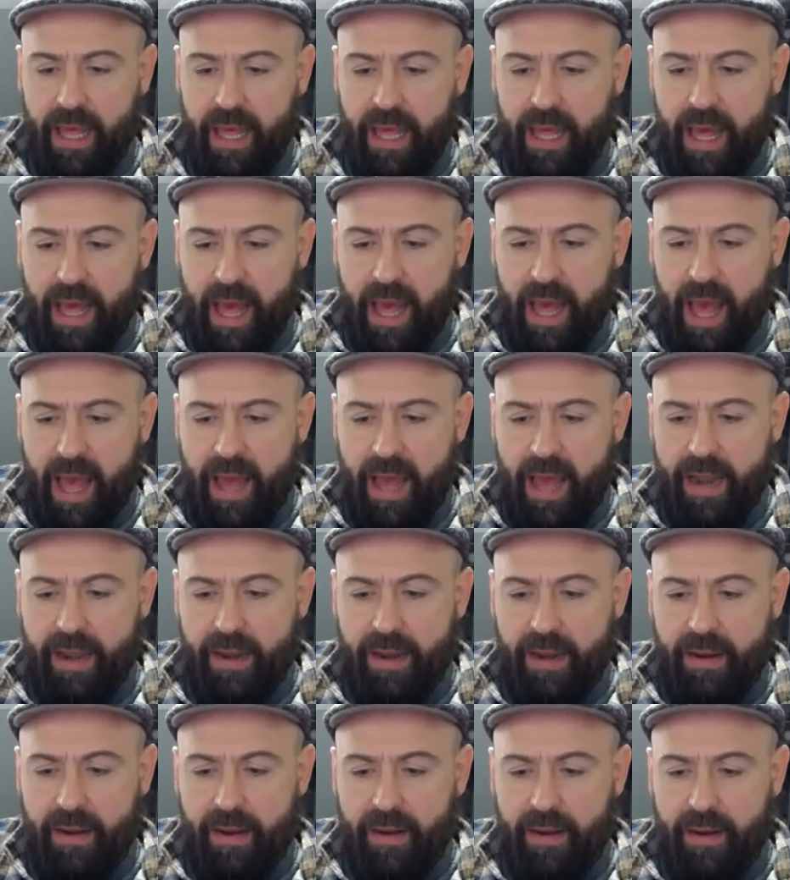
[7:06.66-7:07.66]
And
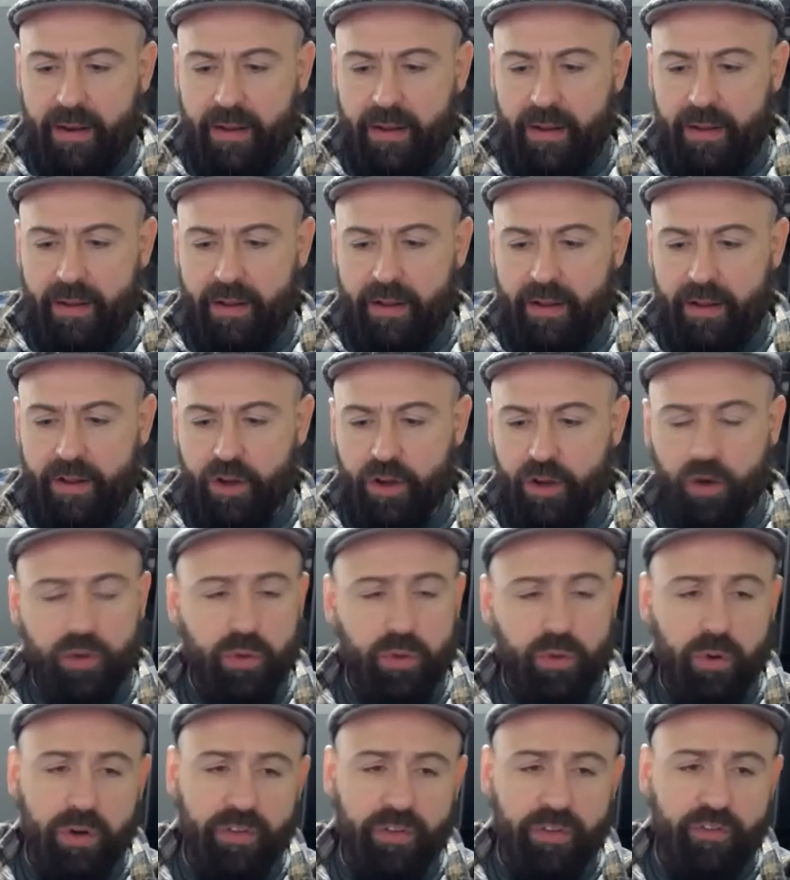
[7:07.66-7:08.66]
your
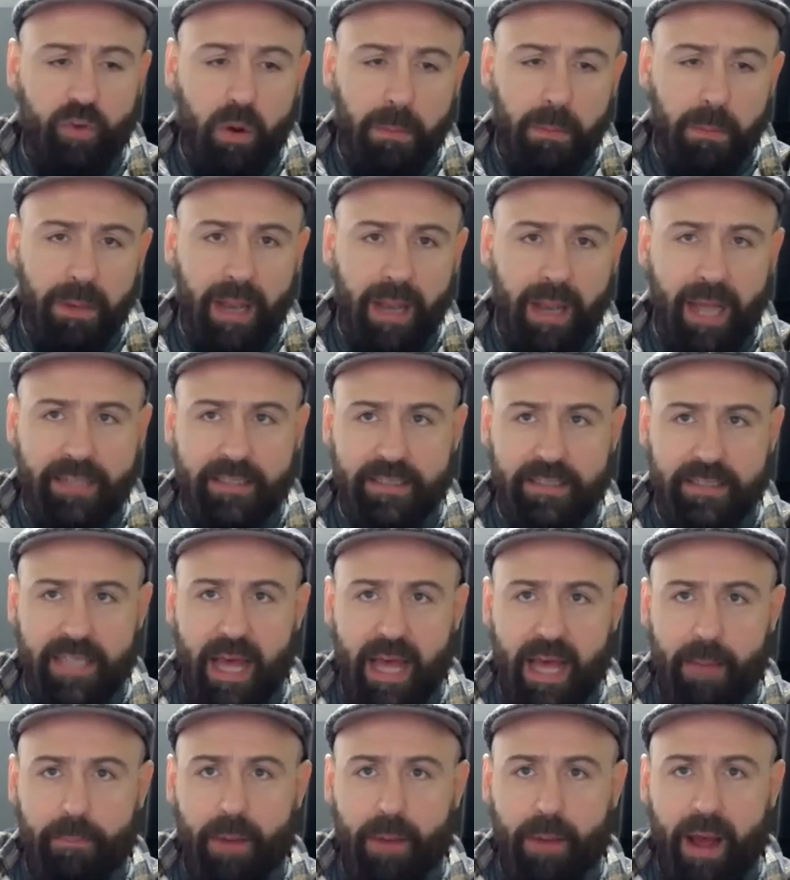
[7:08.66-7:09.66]
tutor formalizes
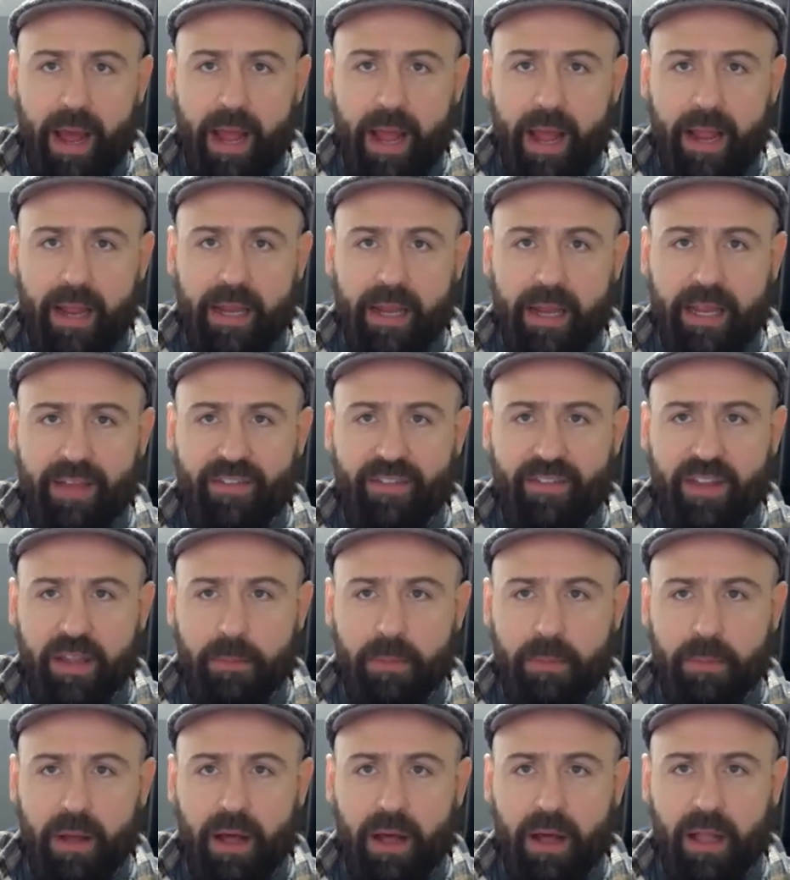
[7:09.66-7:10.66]
that by giving them
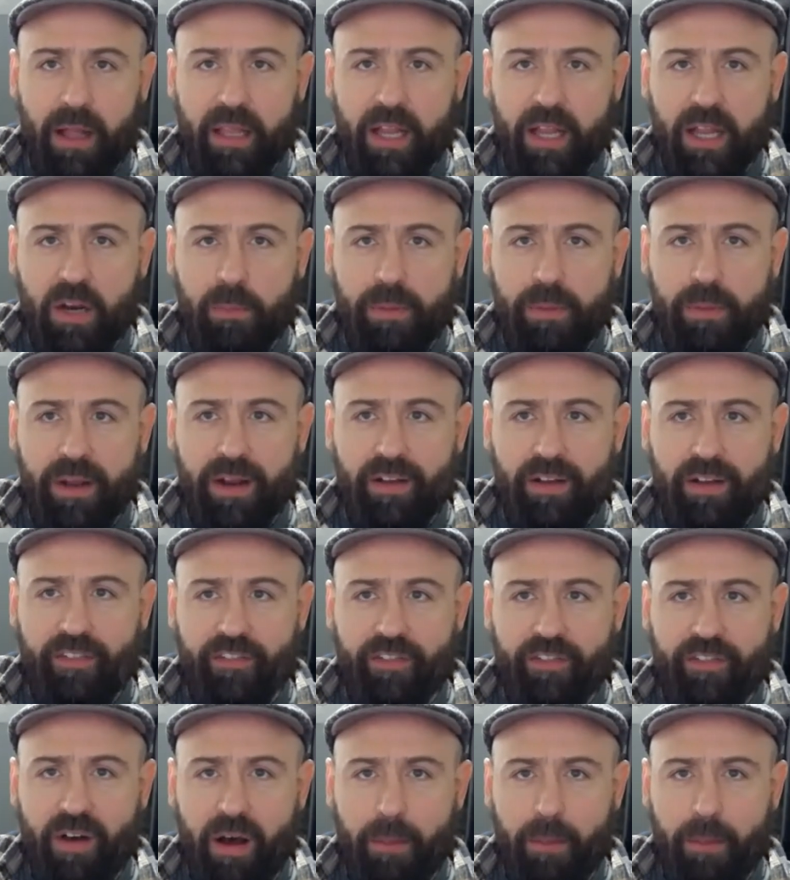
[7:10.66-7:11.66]
a little bit of
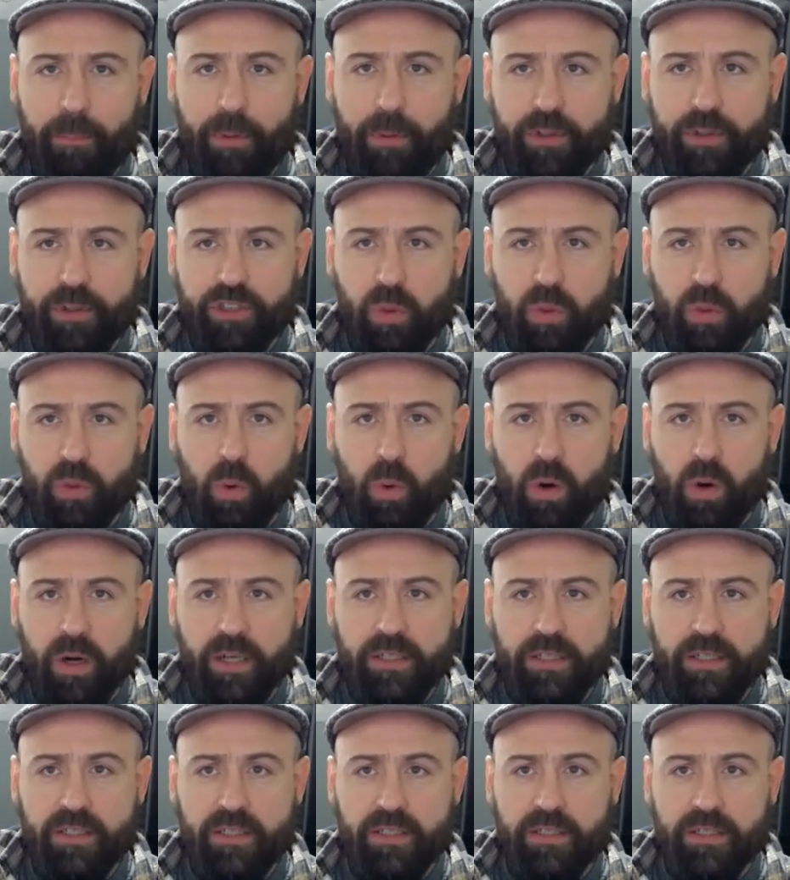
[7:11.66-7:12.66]
a push
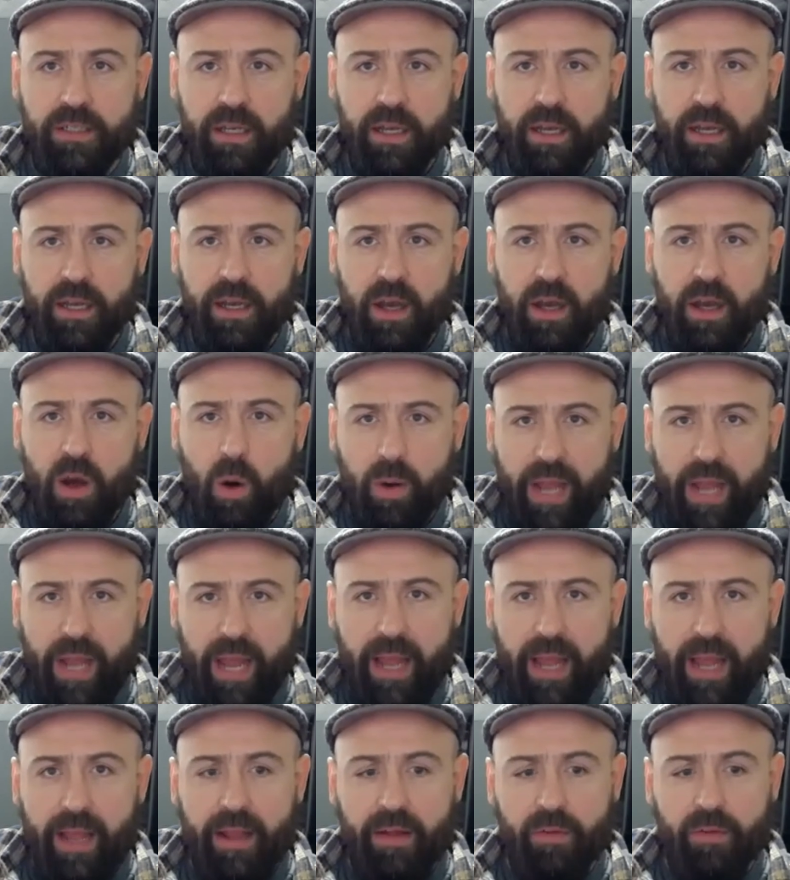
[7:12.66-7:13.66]
towards,
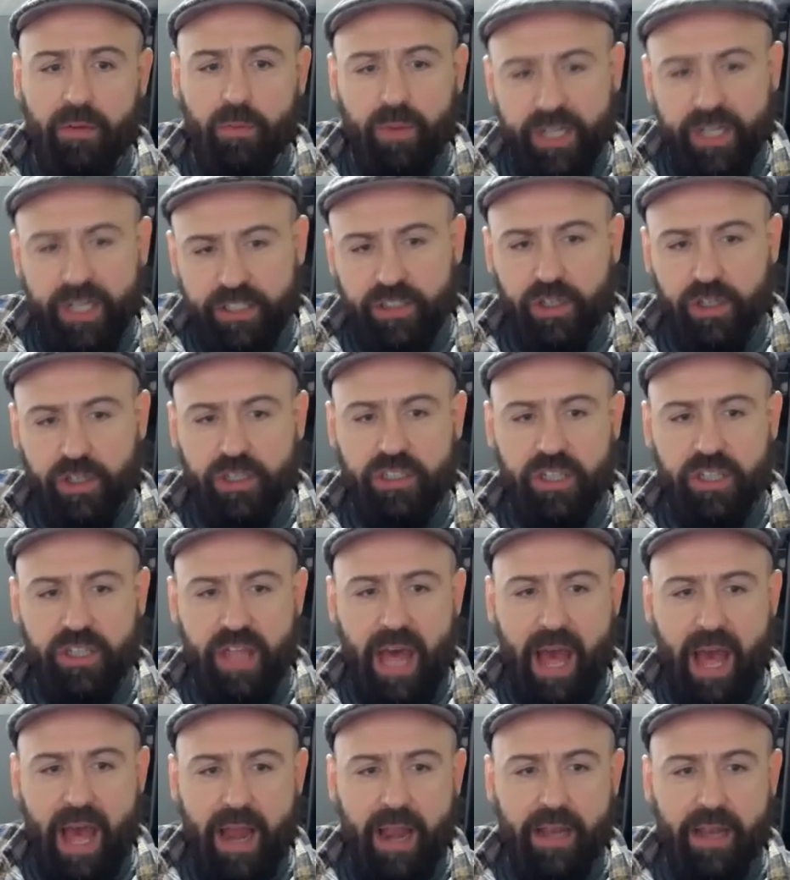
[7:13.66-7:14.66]
okay, research
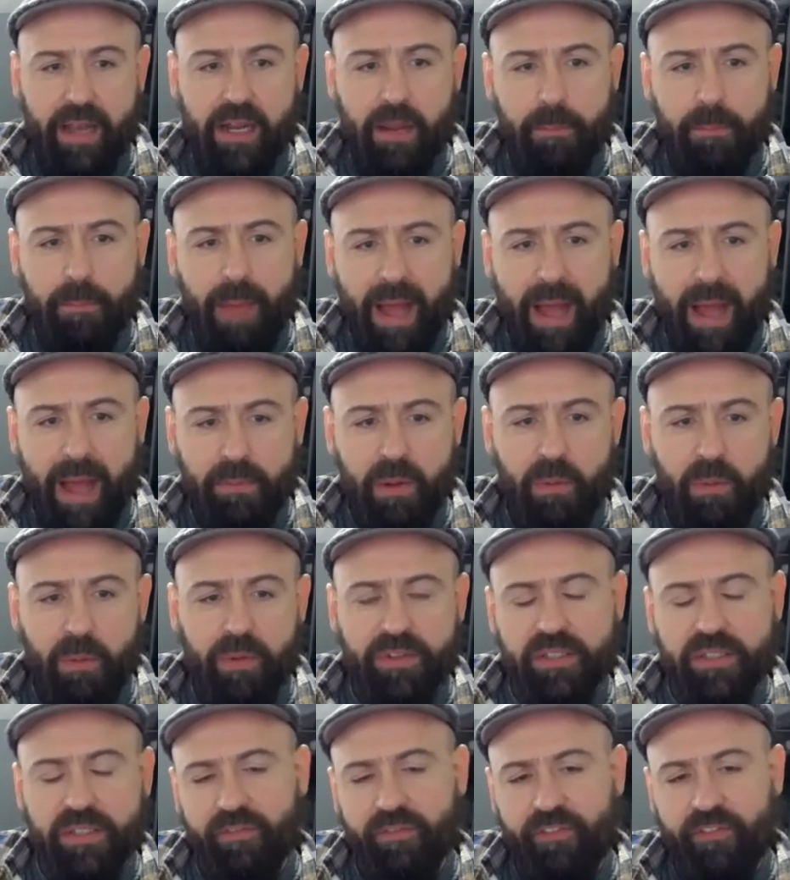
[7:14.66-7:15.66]
that and come back to me with
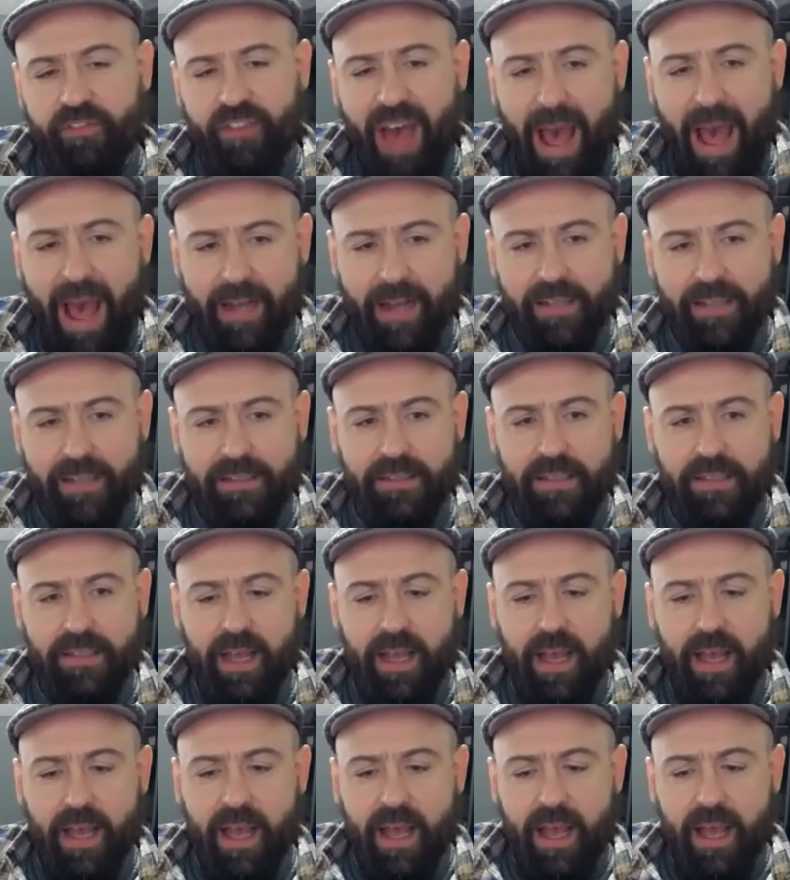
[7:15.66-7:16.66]
some facts.
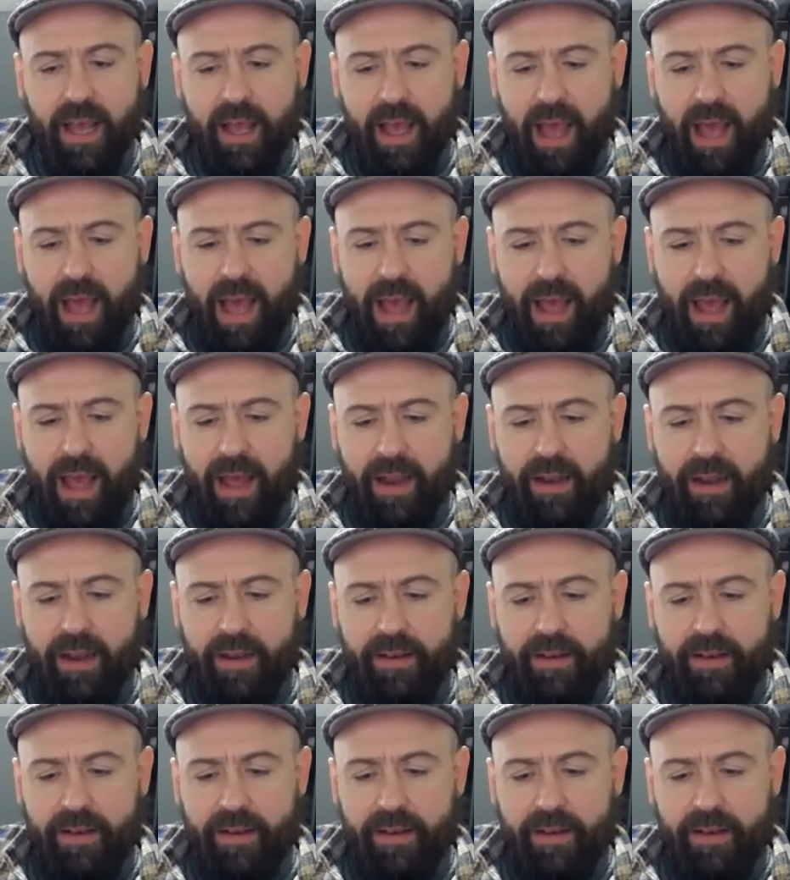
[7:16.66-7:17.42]
And